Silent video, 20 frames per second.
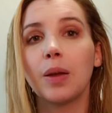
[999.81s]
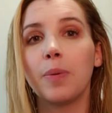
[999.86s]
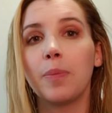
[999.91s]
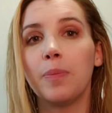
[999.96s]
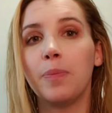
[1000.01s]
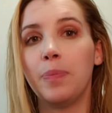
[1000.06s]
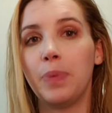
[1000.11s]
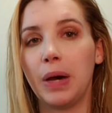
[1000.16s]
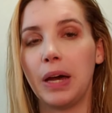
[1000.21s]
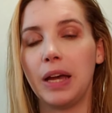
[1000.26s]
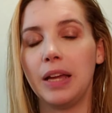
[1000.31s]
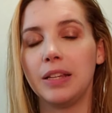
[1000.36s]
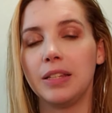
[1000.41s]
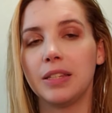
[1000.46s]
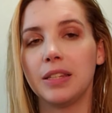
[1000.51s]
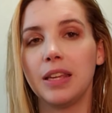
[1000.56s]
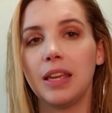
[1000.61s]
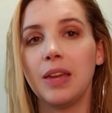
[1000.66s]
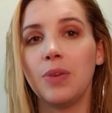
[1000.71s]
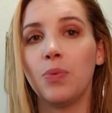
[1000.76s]
but
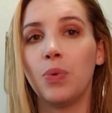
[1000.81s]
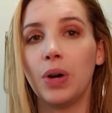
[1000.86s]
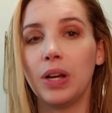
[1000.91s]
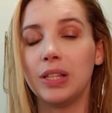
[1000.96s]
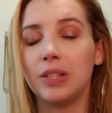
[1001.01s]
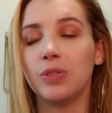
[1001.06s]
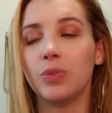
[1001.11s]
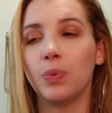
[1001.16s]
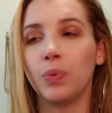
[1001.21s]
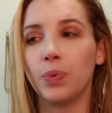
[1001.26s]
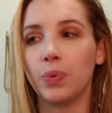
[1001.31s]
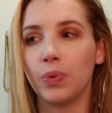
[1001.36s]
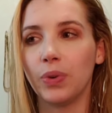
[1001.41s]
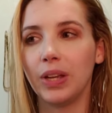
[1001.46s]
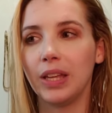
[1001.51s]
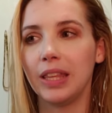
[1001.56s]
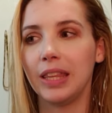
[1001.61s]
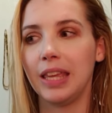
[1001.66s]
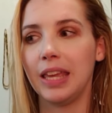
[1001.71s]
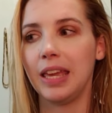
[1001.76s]
it was
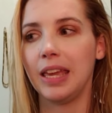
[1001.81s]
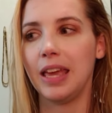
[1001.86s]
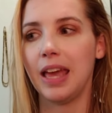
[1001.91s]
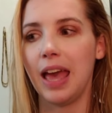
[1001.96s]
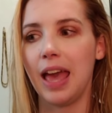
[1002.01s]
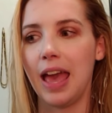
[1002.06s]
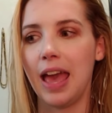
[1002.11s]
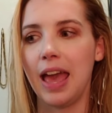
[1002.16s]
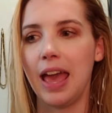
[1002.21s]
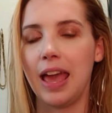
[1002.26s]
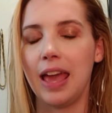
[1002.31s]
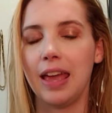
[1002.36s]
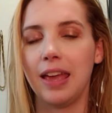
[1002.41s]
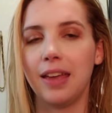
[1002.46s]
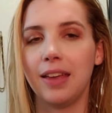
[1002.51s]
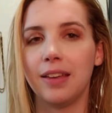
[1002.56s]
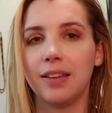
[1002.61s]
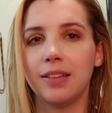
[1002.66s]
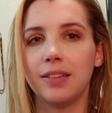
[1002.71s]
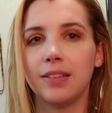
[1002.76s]
really
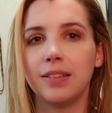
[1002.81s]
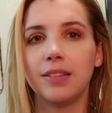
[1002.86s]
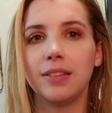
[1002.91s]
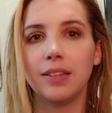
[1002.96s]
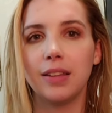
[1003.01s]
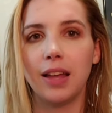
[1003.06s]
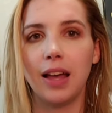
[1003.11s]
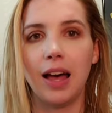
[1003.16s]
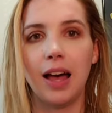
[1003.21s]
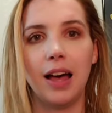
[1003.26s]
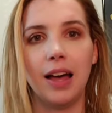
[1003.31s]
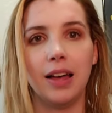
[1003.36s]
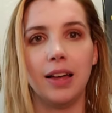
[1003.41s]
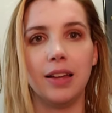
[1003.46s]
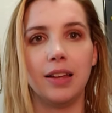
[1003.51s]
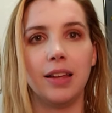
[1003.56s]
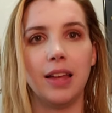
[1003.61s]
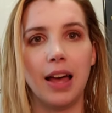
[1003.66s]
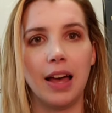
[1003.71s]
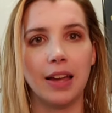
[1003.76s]
a
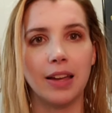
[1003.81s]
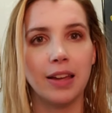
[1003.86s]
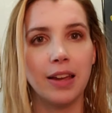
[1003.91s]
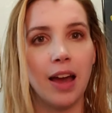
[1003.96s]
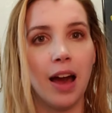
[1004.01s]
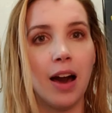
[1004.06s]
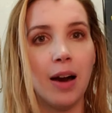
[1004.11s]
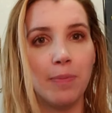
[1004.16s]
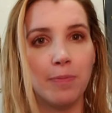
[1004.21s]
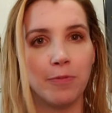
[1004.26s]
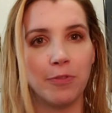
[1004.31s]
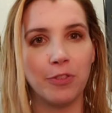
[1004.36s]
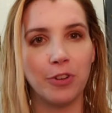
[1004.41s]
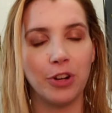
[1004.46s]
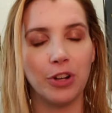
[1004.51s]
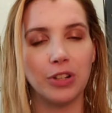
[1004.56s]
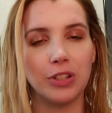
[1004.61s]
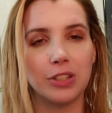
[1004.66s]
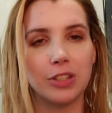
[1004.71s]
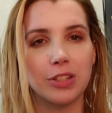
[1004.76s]
a
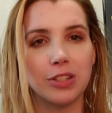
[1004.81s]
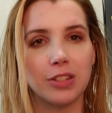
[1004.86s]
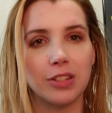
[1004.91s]
comfort,